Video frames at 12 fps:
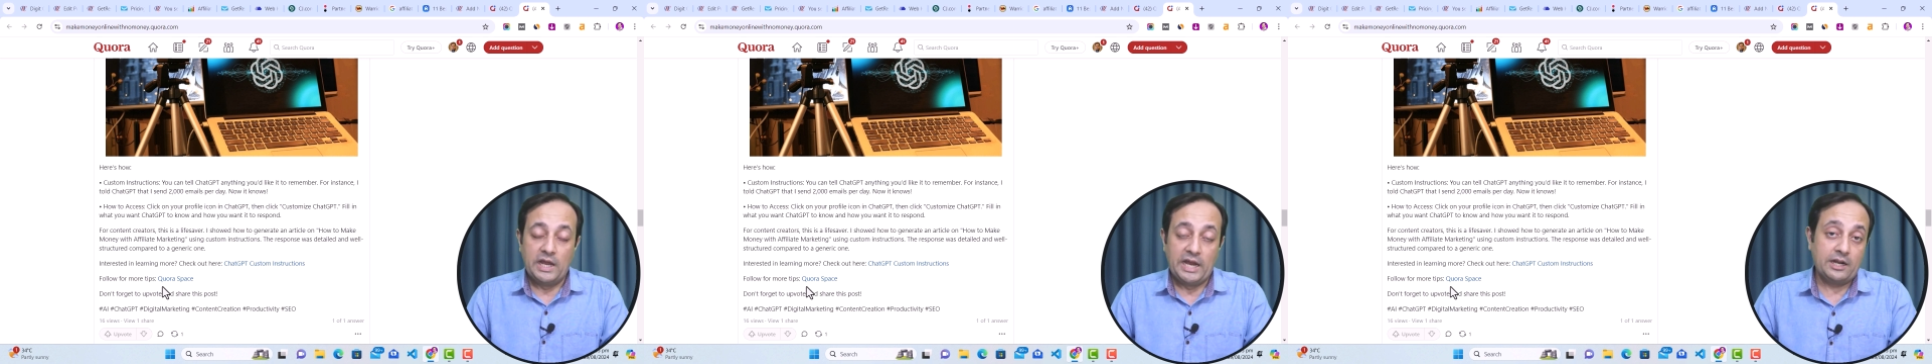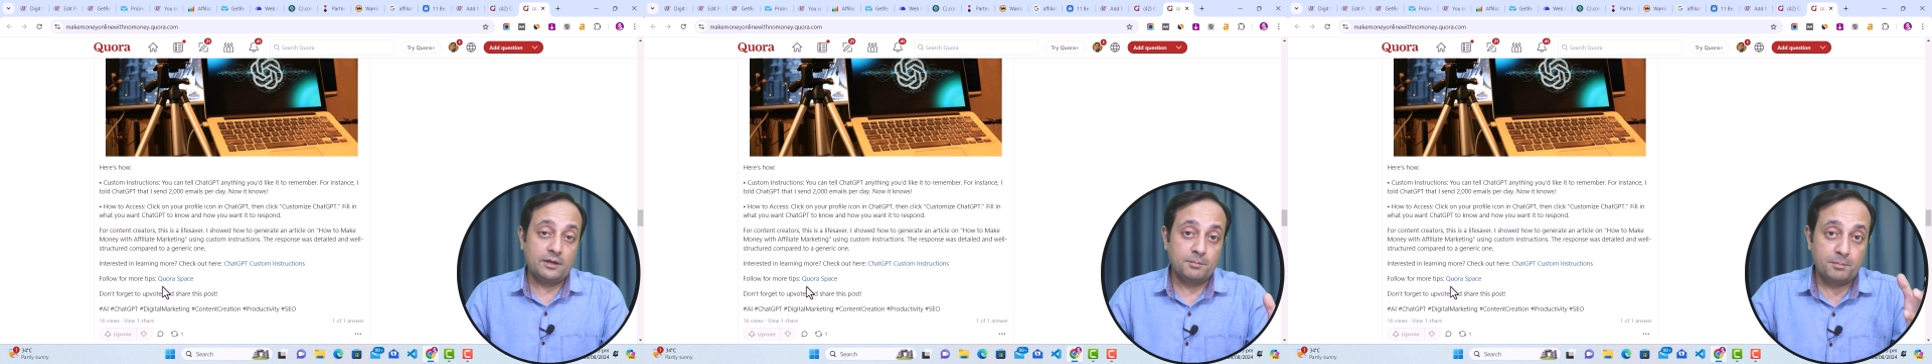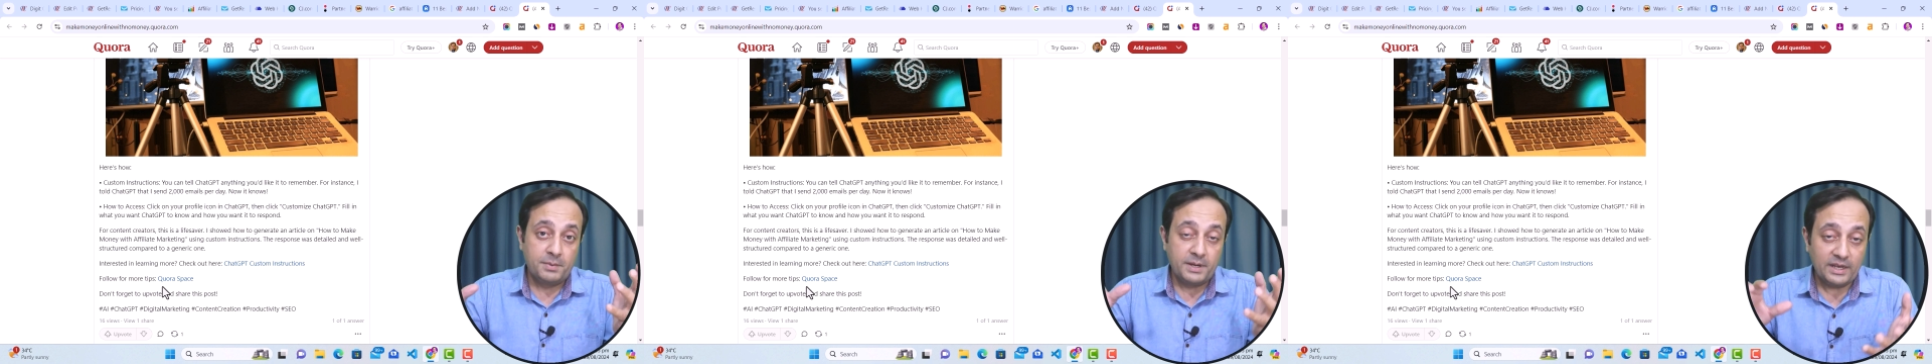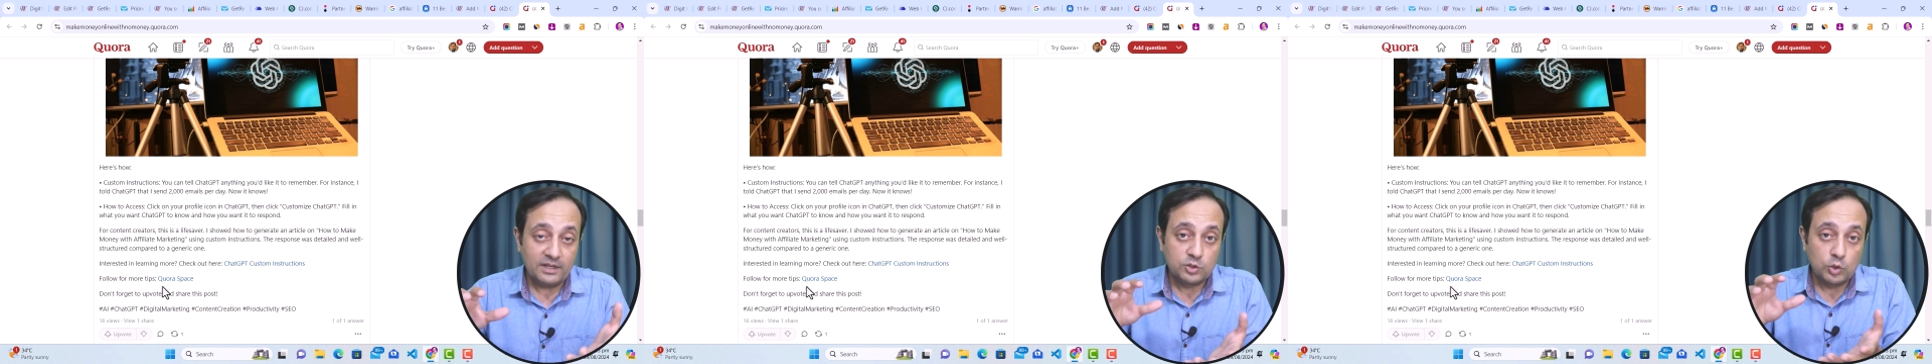and
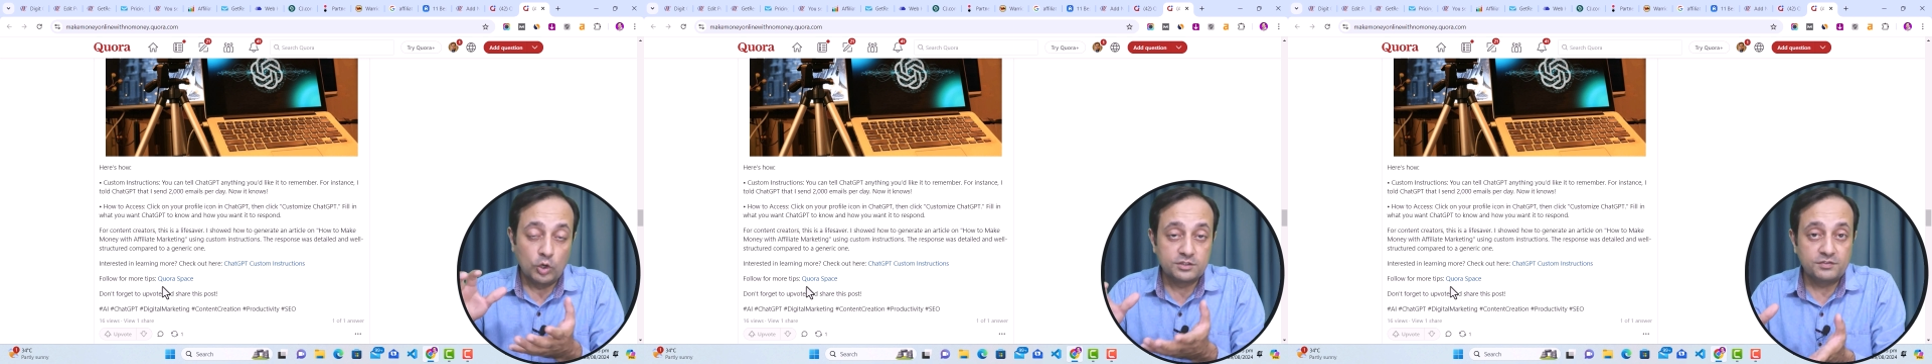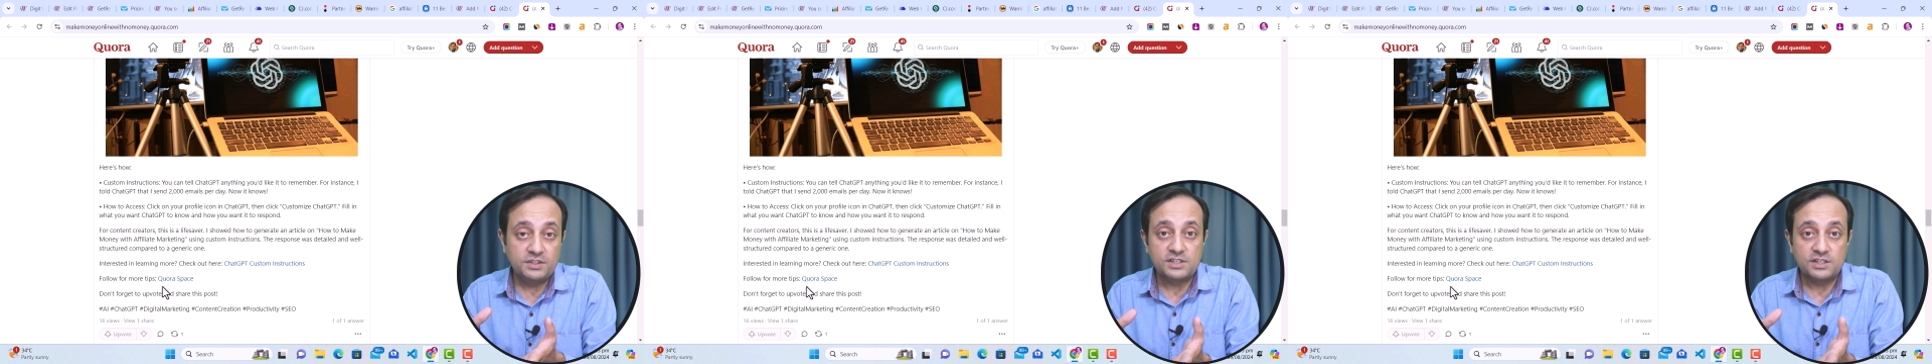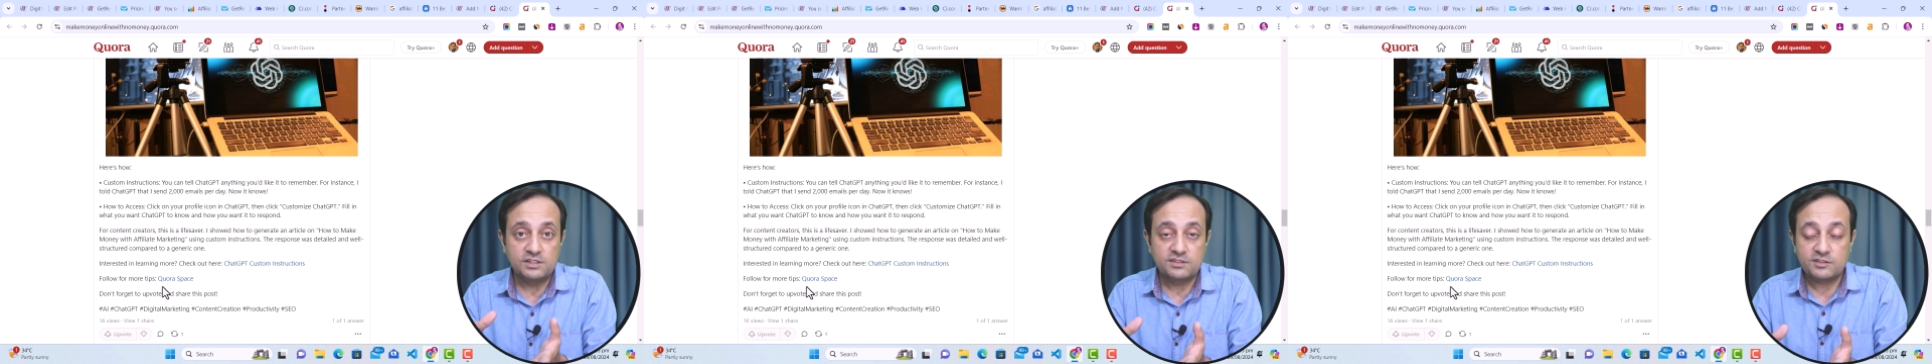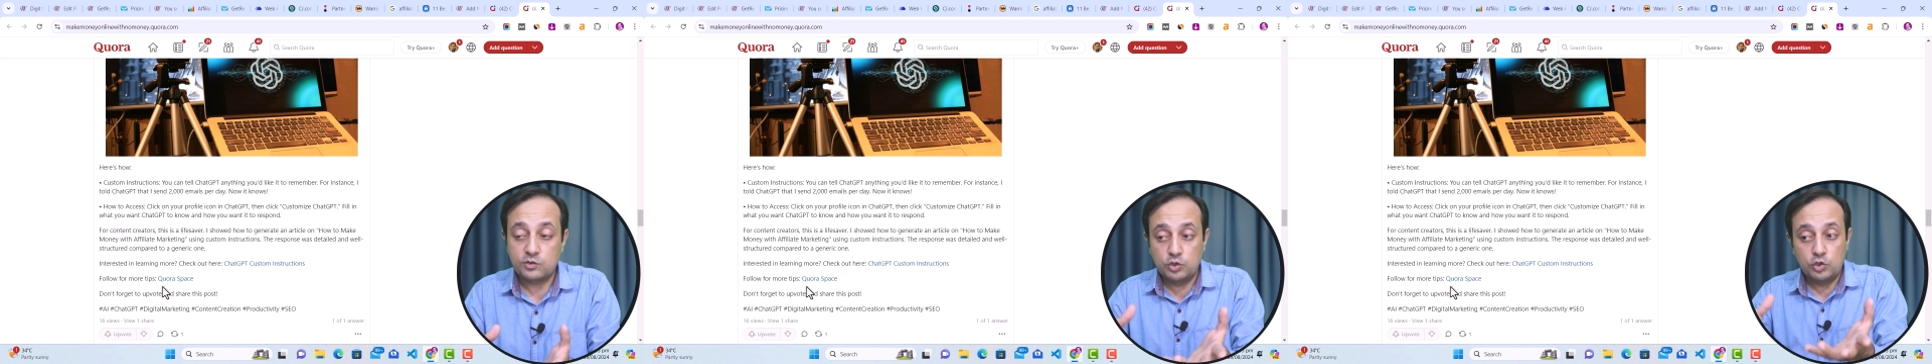bring those
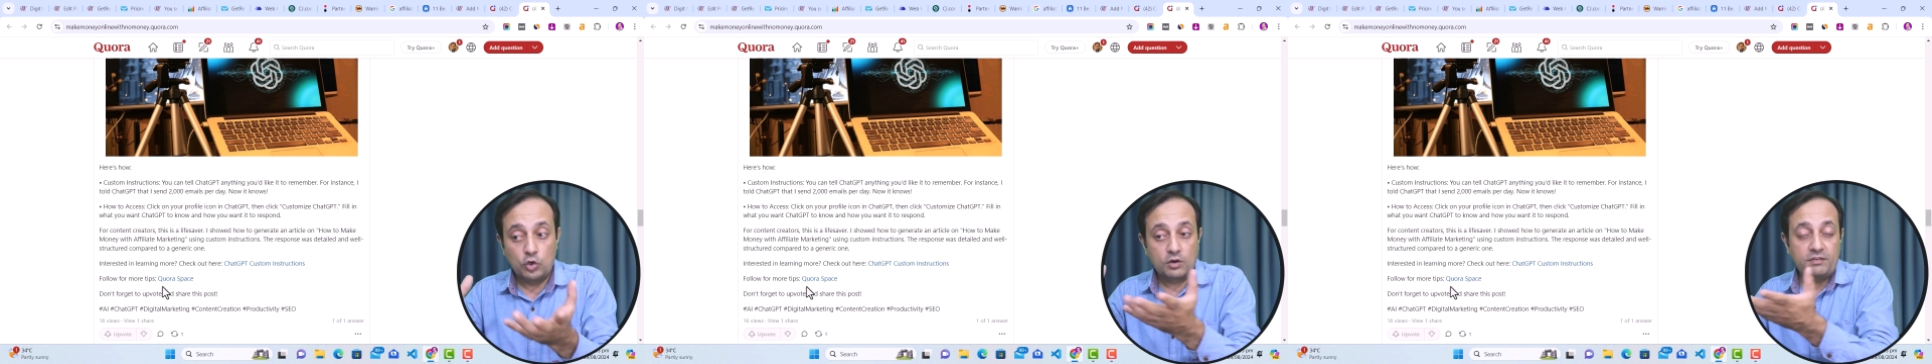visitors to your